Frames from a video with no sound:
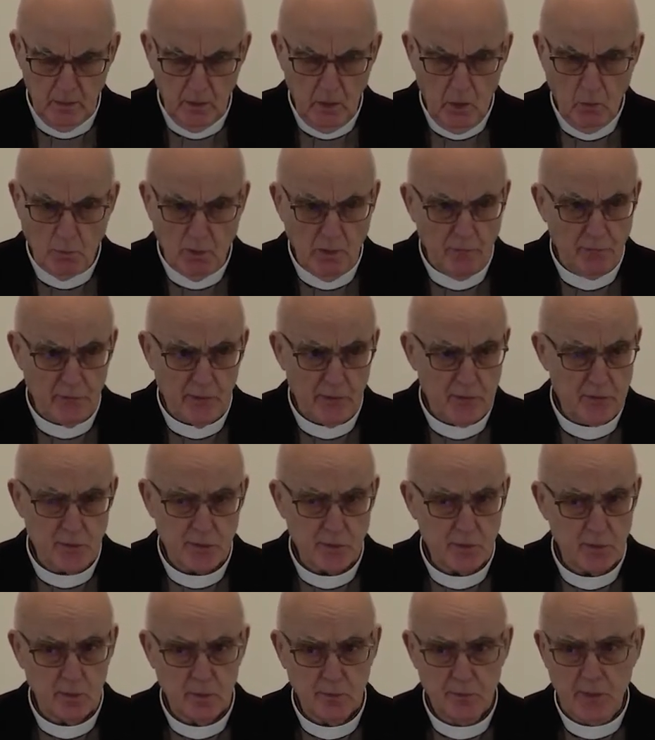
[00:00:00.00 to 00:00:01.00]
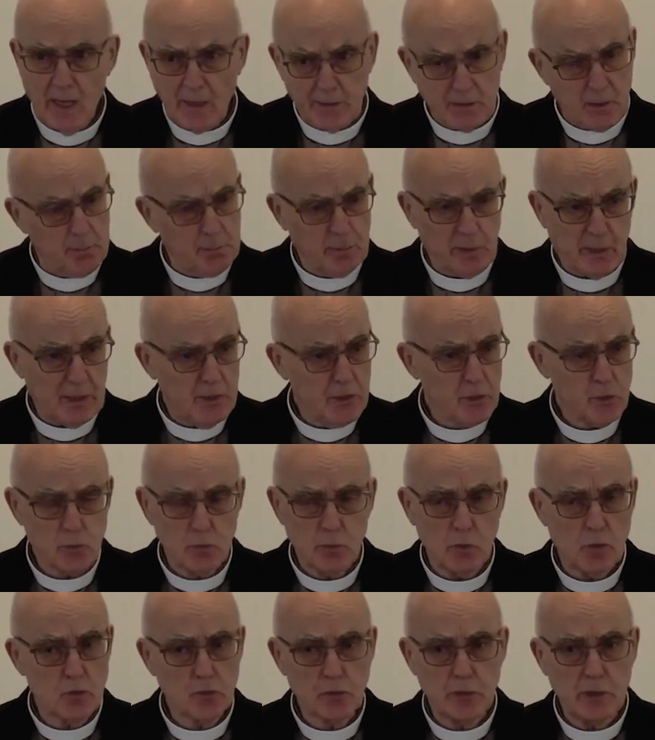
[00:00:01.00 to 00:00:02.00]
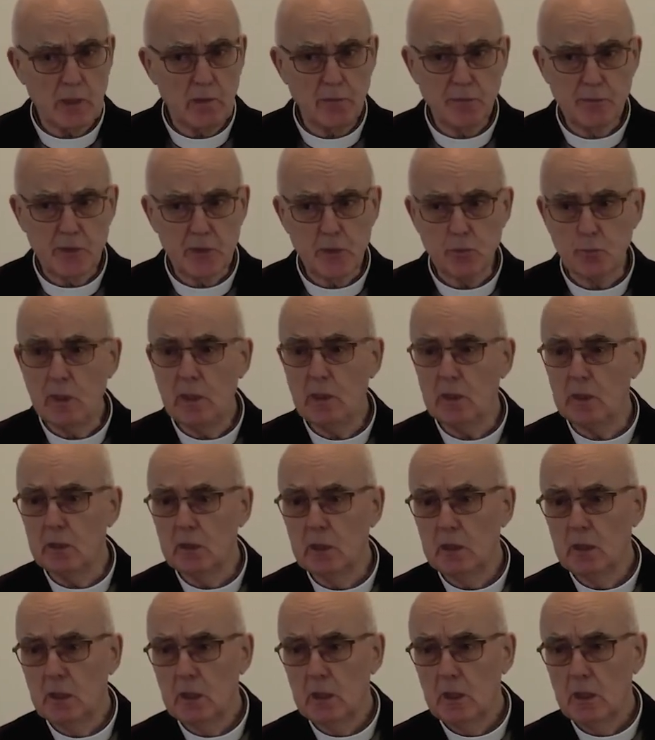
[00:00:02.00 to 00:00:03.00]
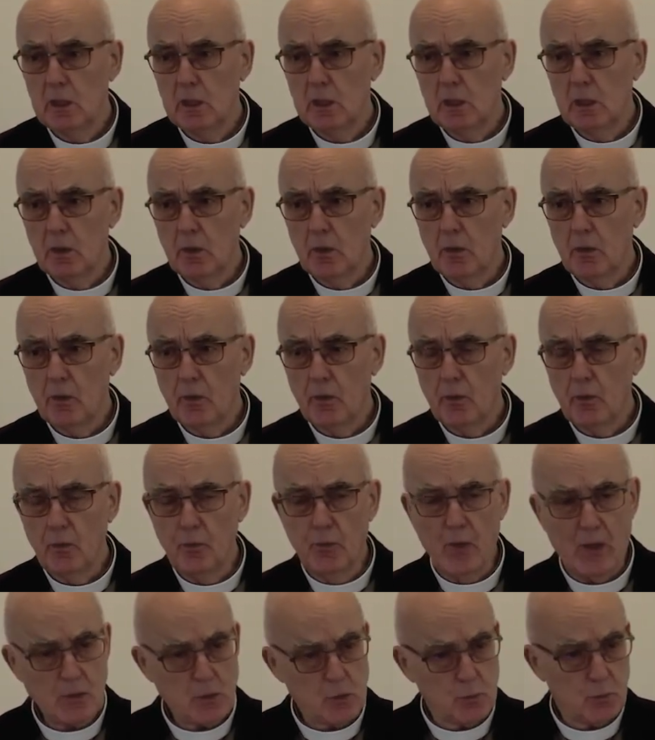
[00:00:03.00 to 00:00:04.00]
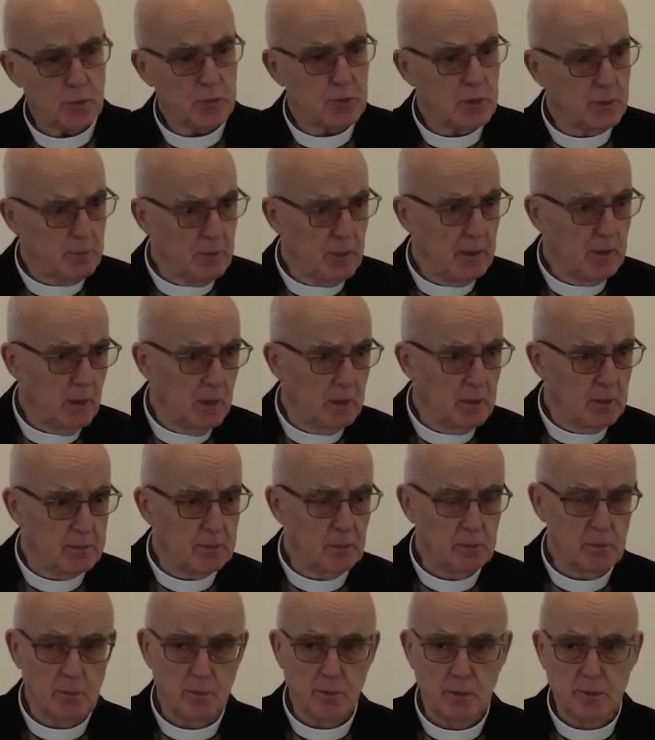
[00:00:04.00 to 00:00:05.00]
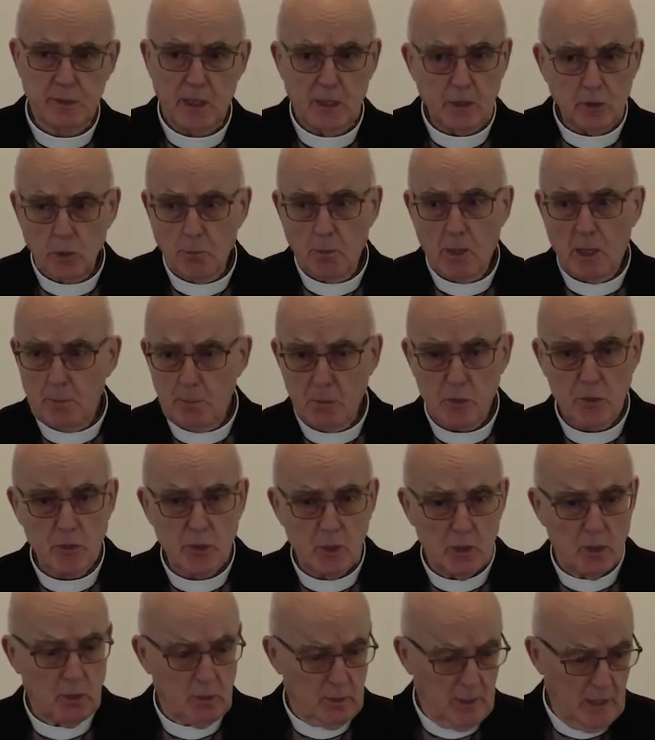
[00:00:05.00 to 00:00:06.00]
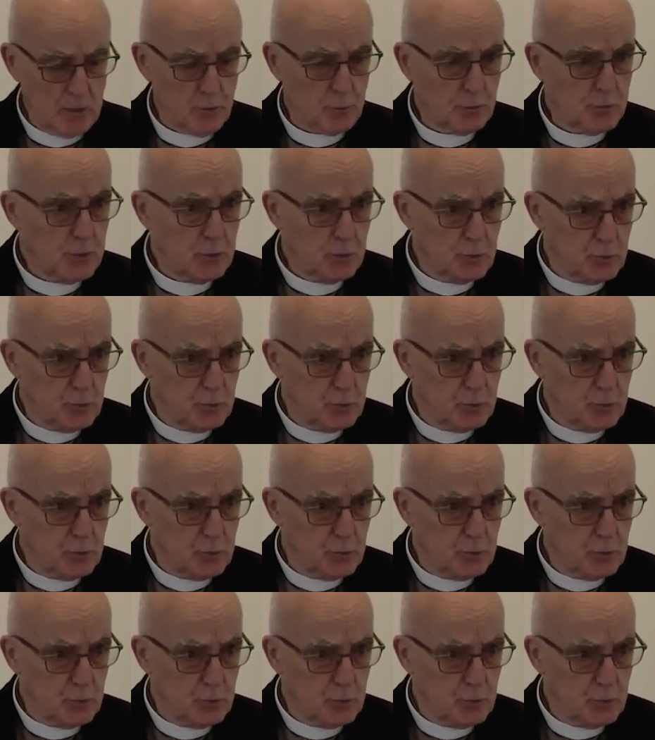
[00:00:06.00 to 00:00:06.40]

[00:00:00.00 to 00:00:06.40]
Now, my friends, that applies to ourselves as well. That's what the, the Ten Commandments, that's what they